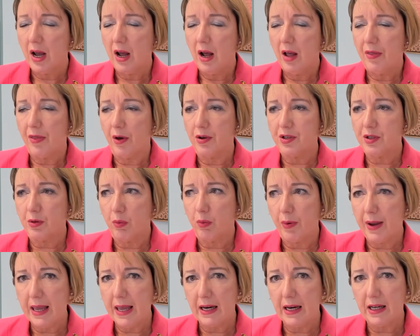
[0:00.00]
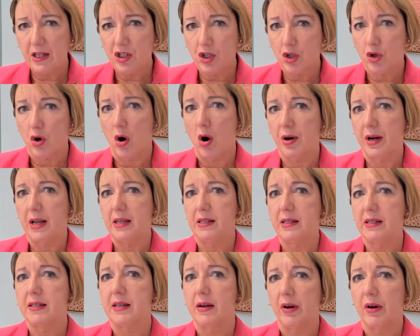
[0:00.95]
those really strong,
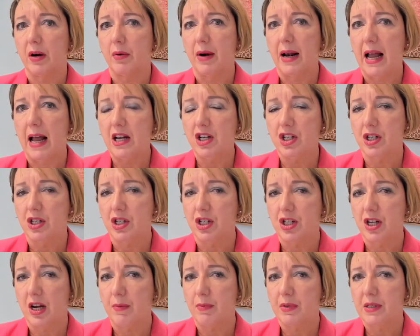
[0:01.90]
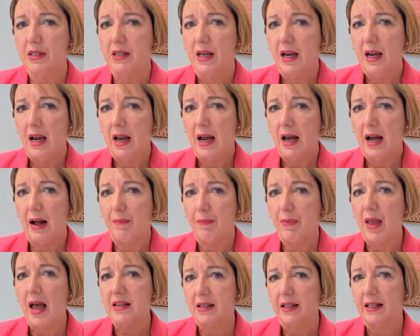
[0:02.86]
necessary relationships
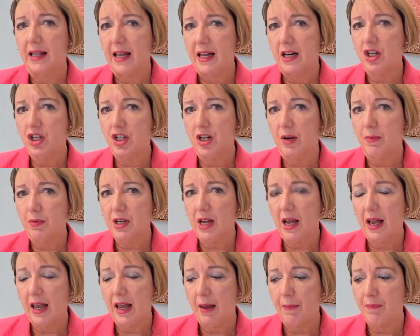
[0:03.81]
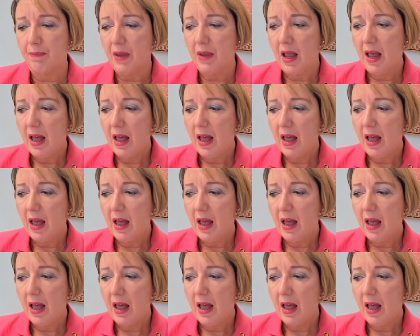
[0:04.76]
as a leadership team,